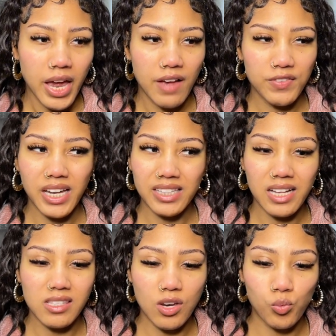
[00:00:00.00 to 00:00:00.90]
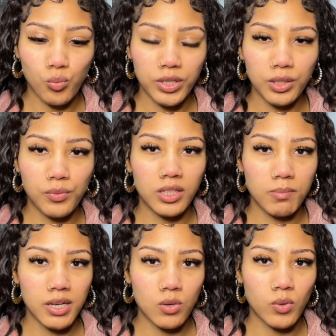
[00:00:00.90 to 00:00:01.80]
I feel like that's a really, really
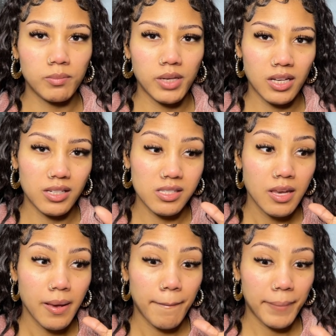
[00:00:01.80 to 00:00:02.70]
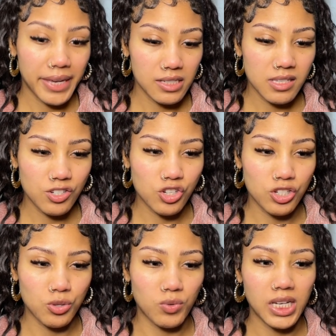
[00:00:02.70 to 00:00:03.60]
big one, because pay attention
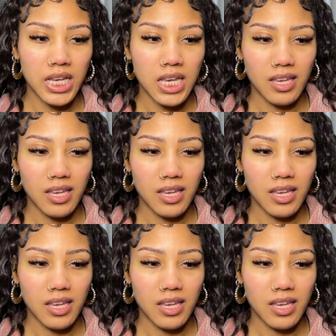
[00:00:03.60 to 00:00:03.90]
to it.